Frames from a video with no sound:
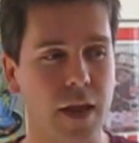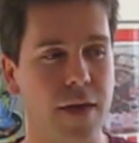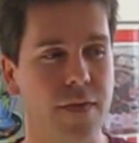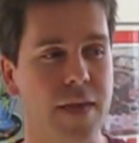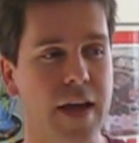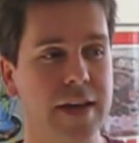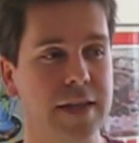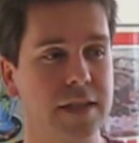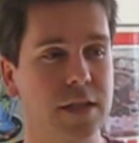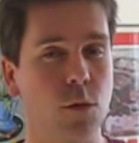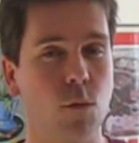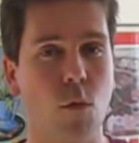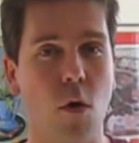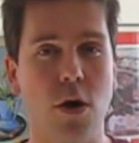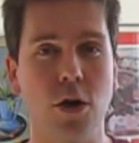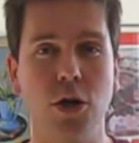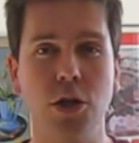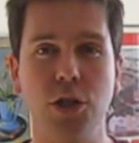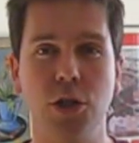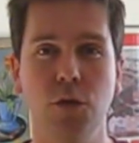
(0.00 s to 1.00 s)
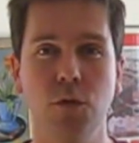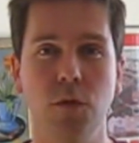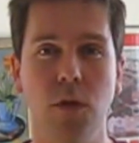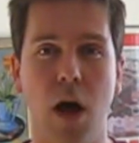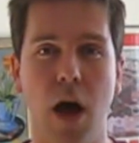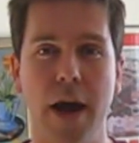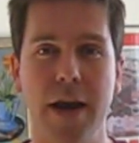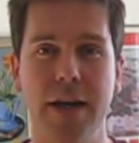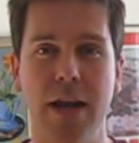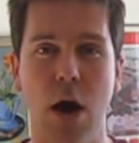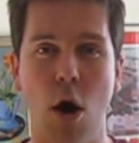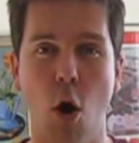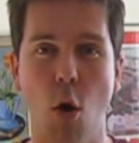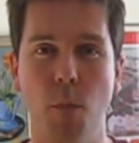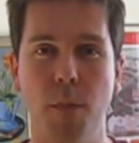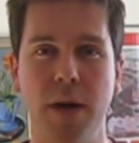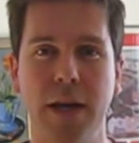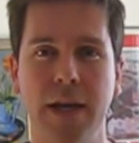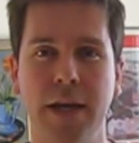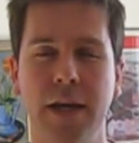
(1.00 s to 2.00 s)
That's the 1 or 2 line
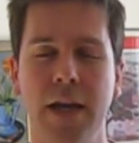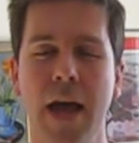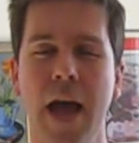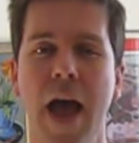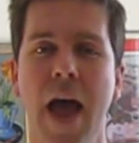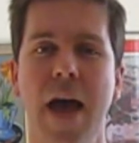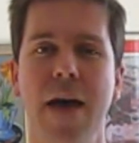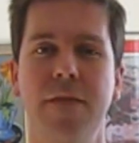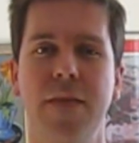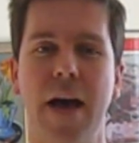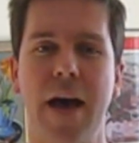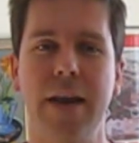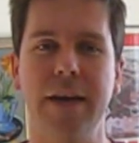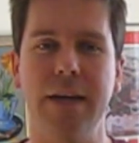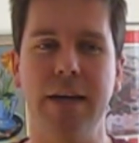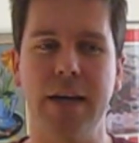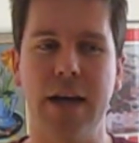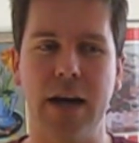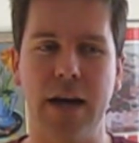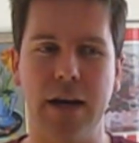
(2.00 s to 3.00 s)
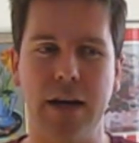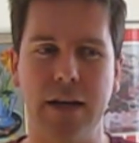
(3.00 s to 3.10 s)
opening that